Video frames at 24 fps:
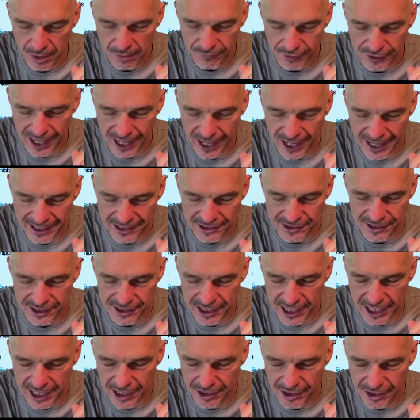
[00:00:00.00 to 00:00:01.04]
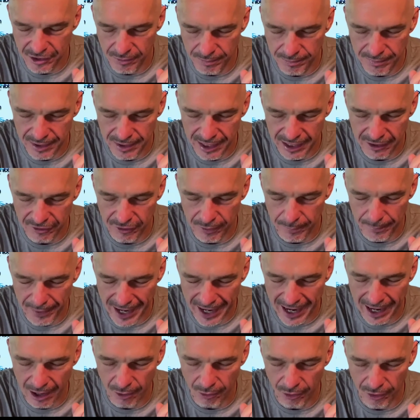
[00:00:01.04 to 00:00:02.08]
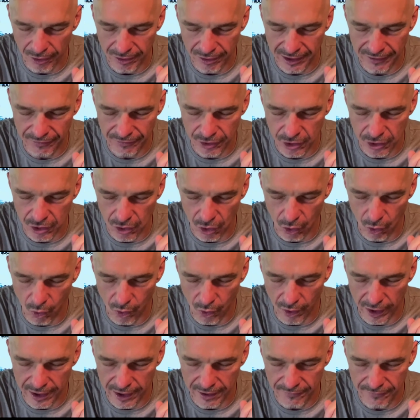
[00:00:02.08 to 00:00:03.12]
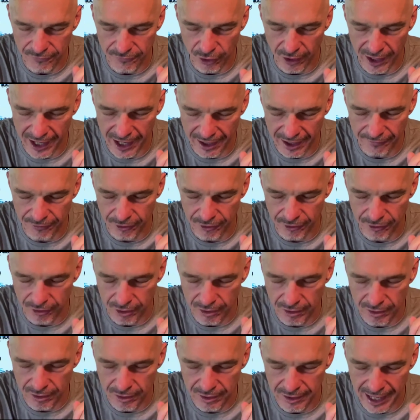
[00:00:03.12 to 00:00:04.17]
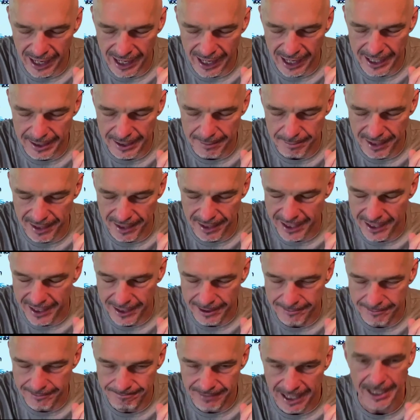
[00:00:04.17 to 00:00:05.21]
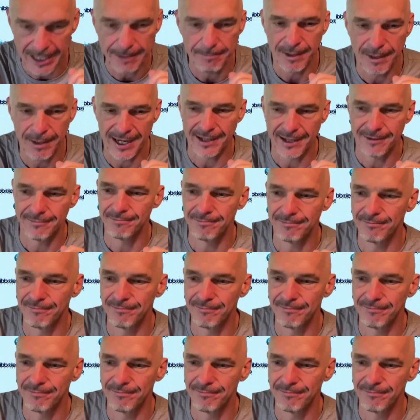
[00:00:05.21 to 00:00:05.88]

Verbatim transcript: For thine is the kingdom and the power and the glory forever. Amen. Amen.